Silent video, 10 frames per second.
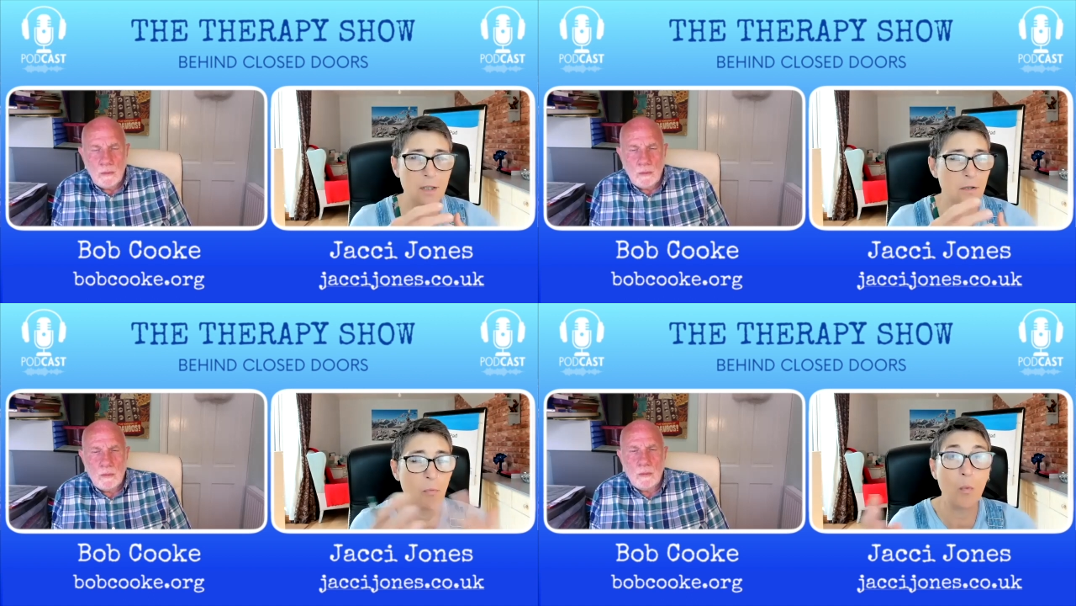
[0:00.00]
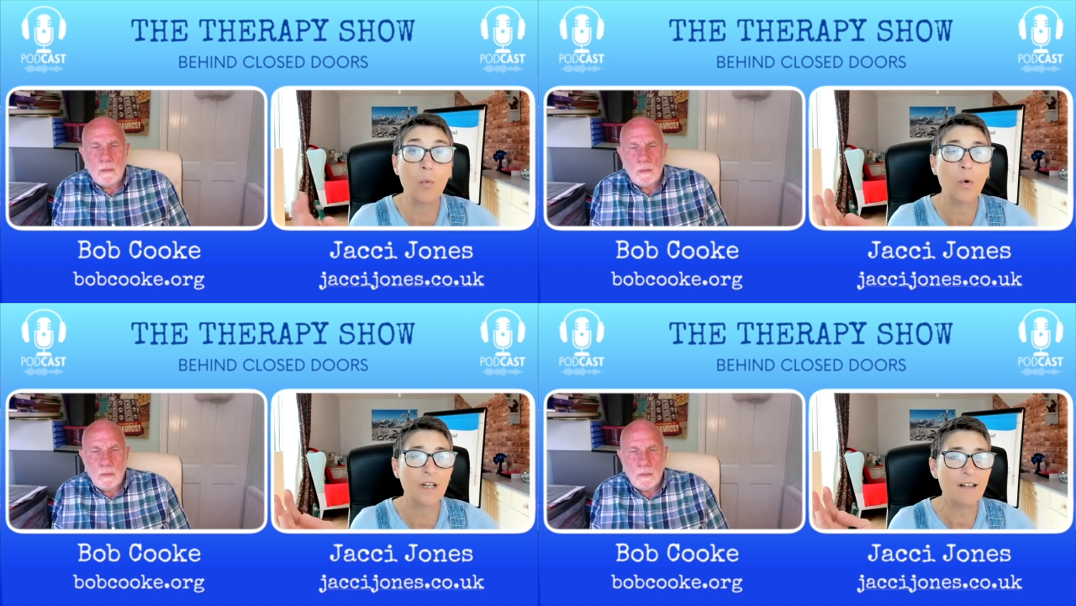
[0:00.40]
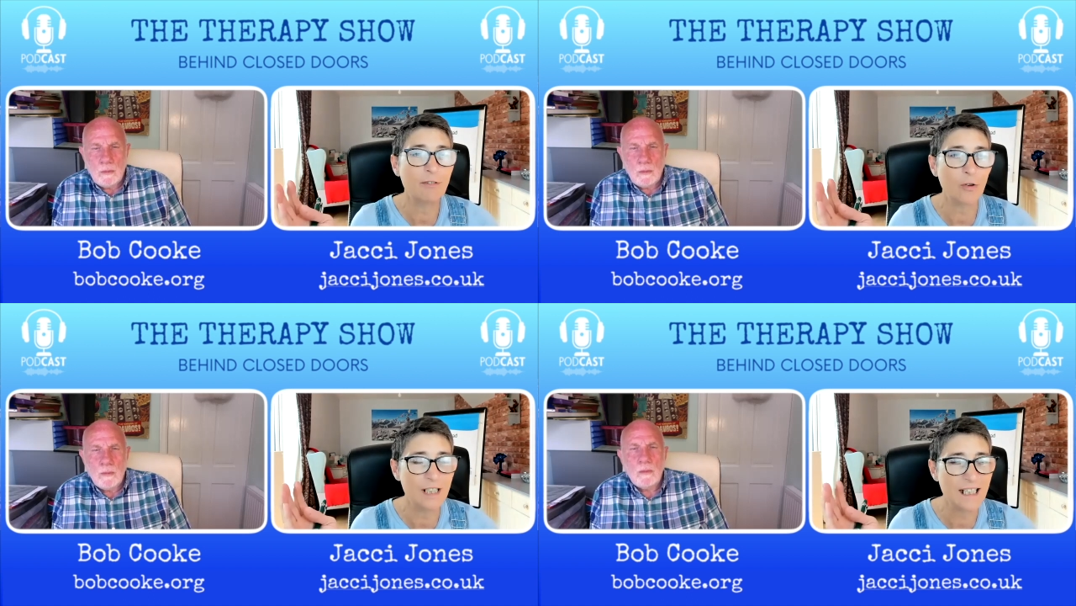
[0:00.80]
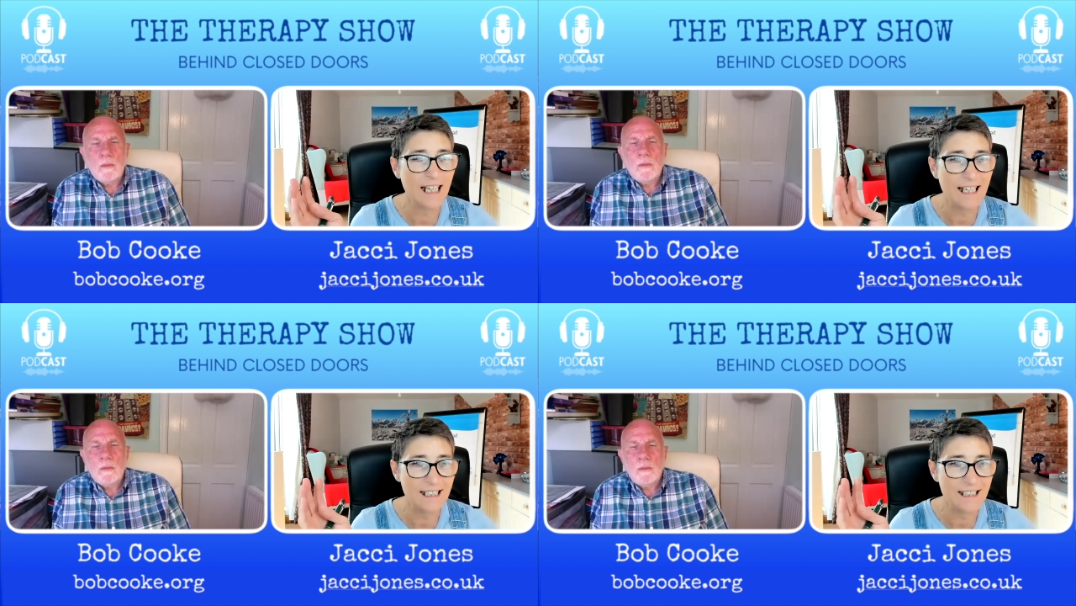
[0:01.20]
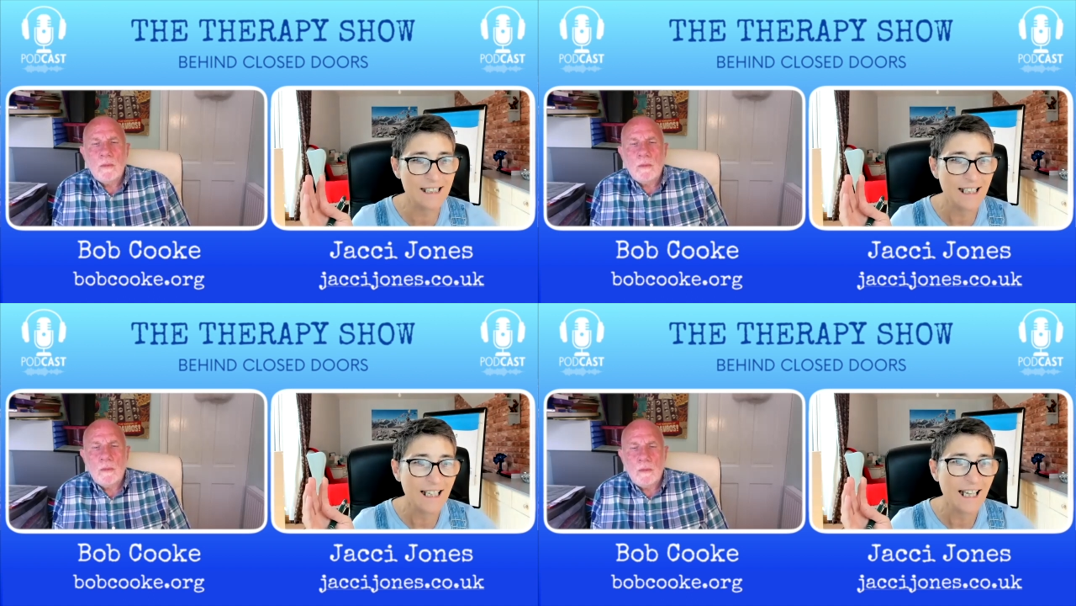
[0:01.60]
Speaker 1: whatever it is
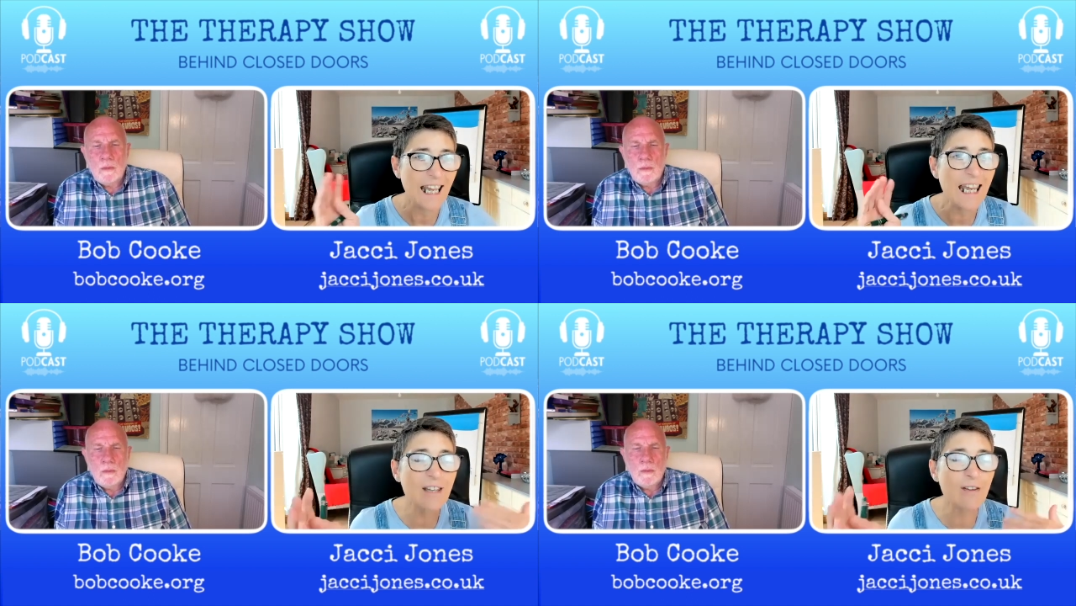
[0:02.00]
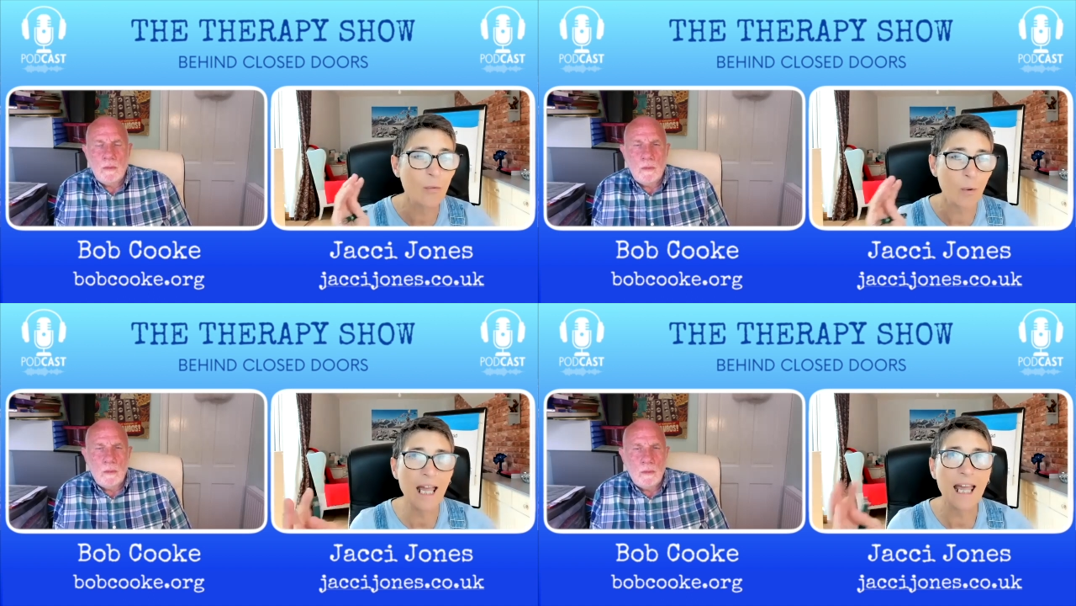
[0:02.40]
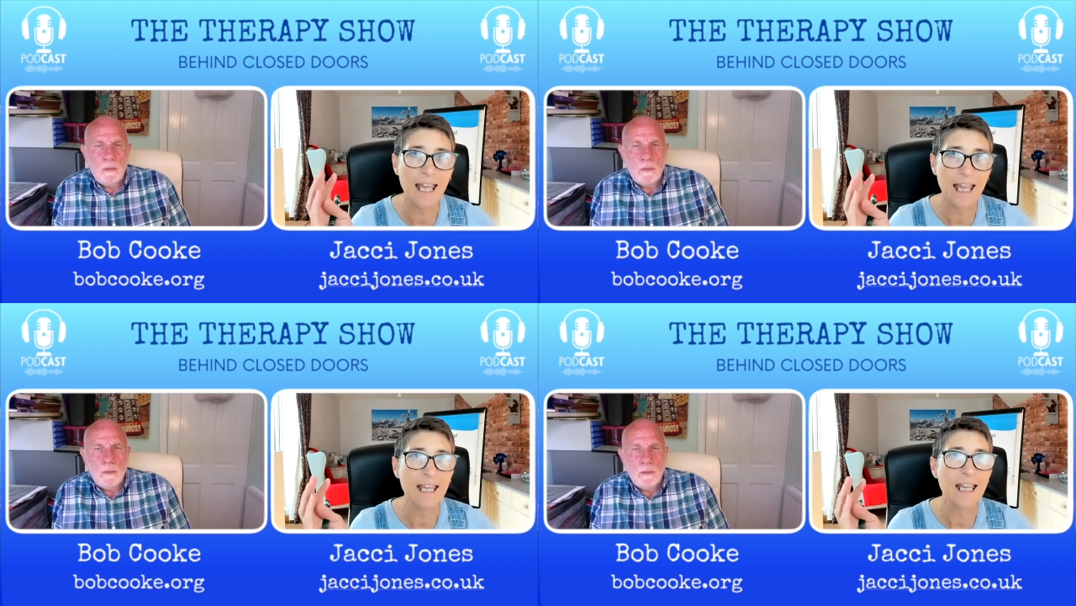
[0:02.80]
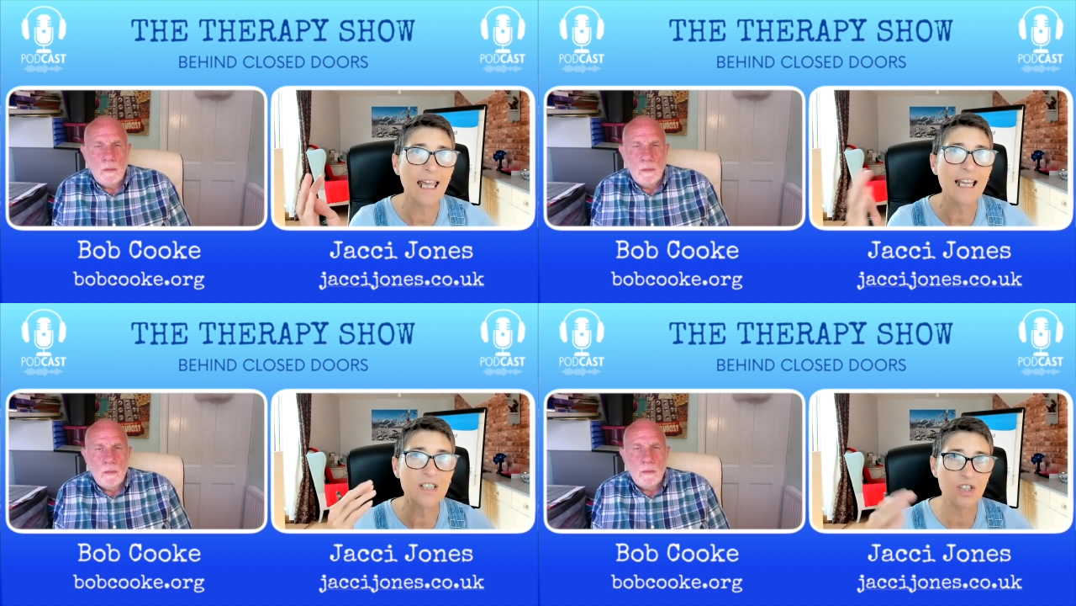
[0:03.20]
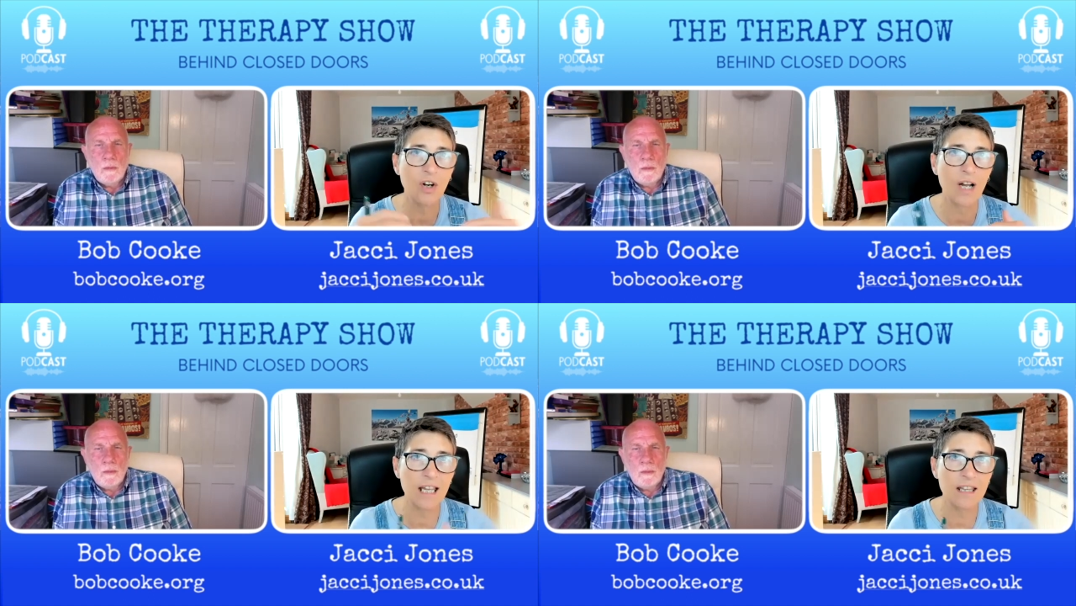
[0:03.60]
either way it's
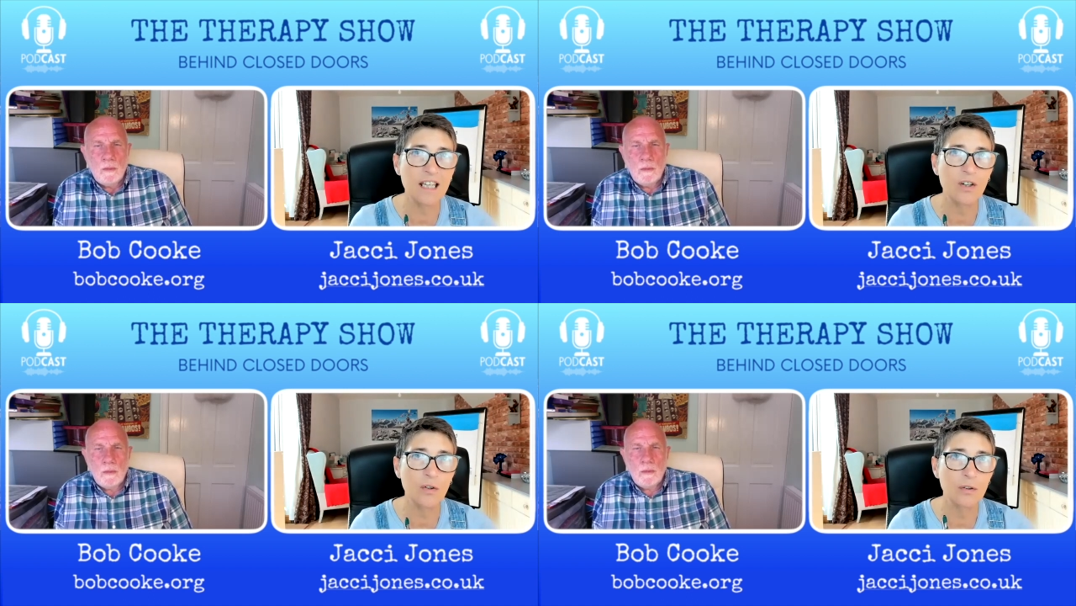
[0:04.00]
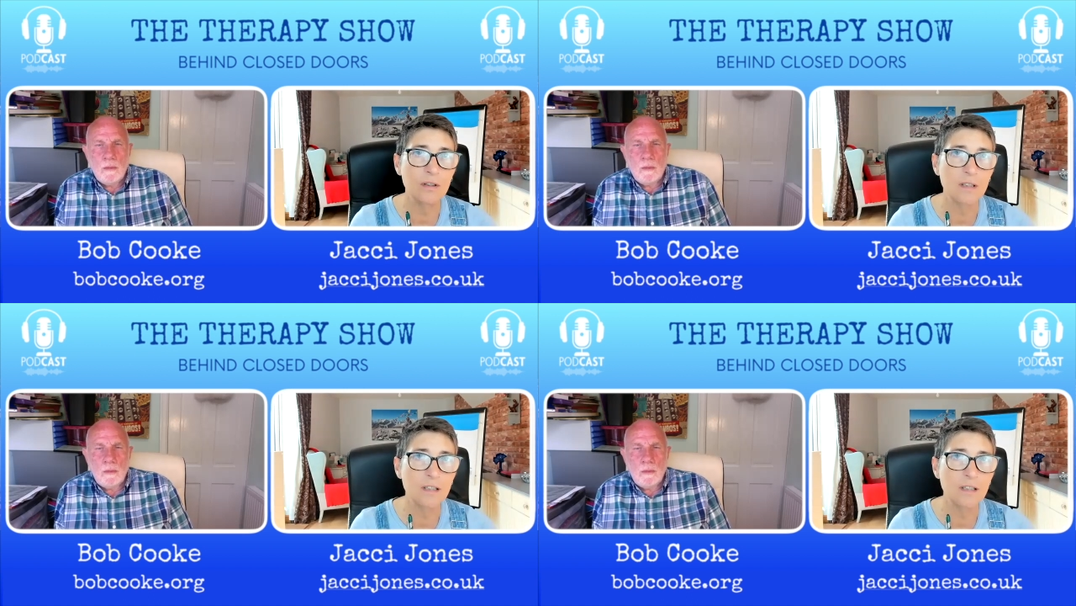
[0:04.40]
not ethical